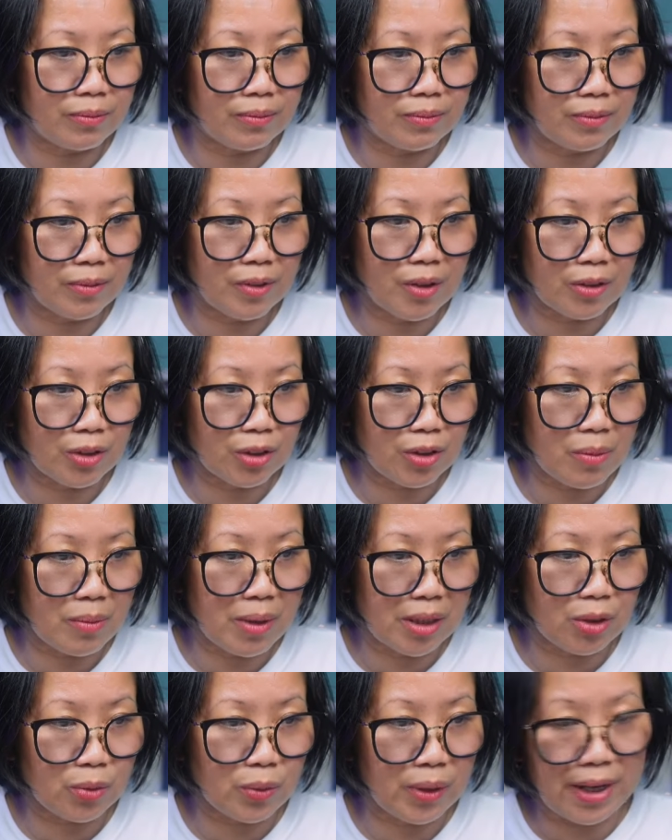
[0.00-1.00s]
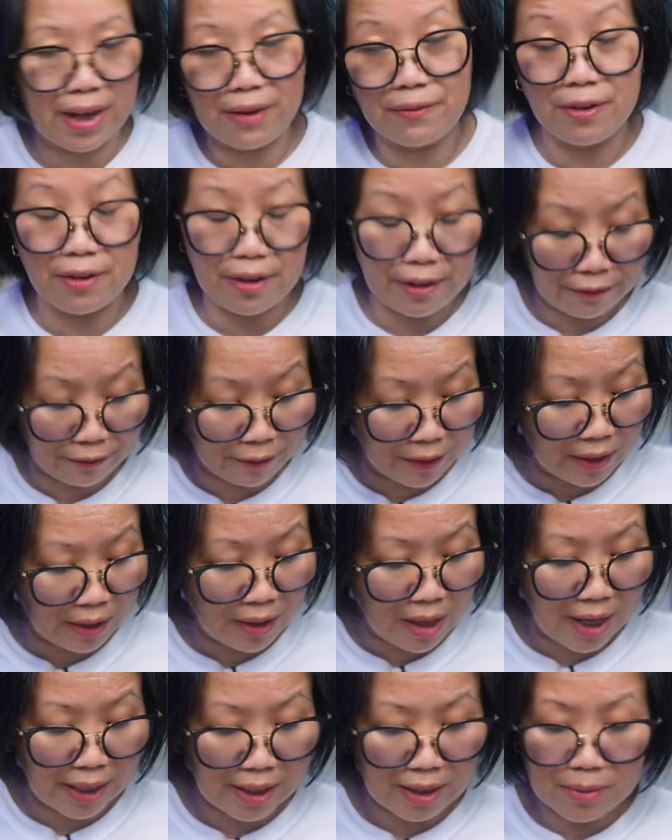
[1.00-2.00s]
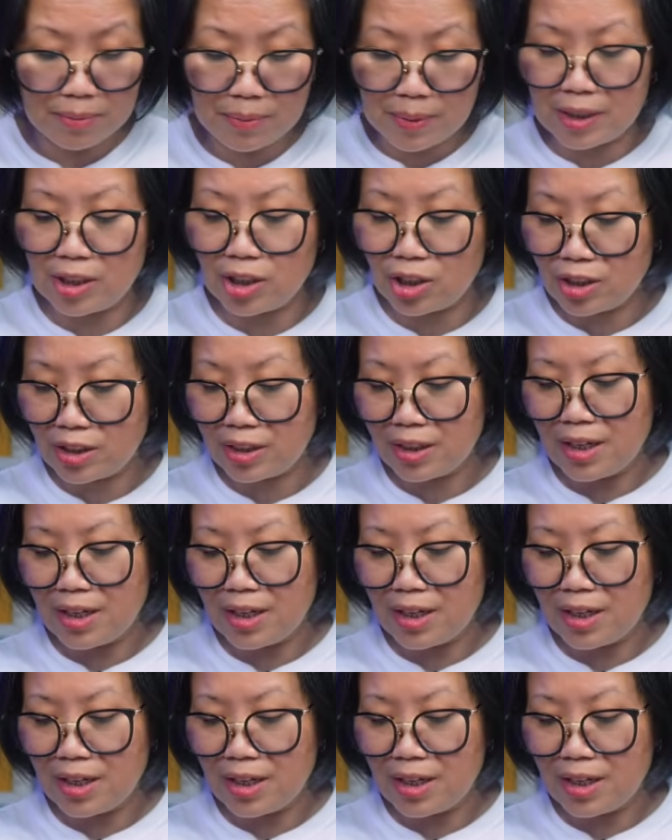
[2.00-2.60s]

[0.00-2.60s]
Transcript: not so much whenever I feel like it, but just